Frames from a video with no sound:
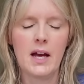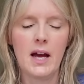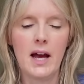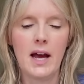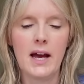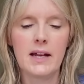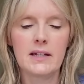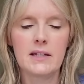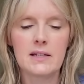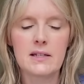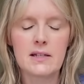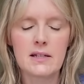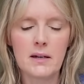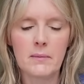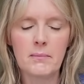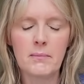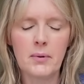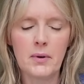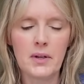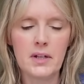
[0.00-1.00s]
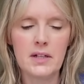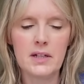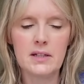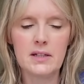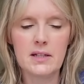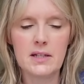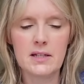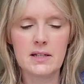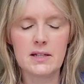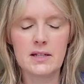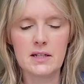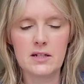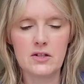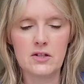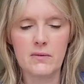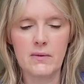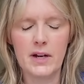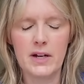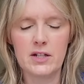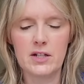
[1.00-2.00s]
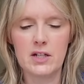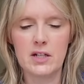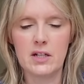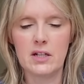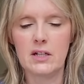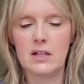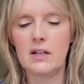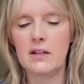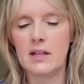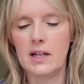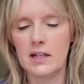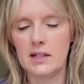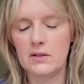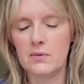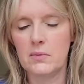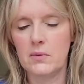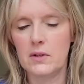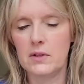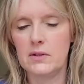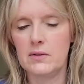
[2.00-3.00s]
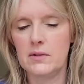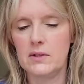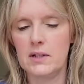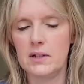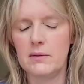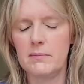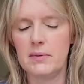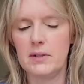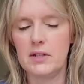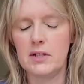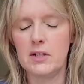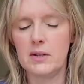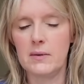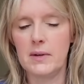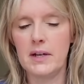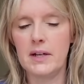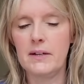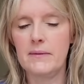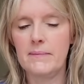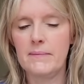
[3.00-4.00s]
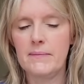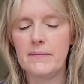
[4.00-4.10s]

And at some point in this situation, that's what you're going to be doing.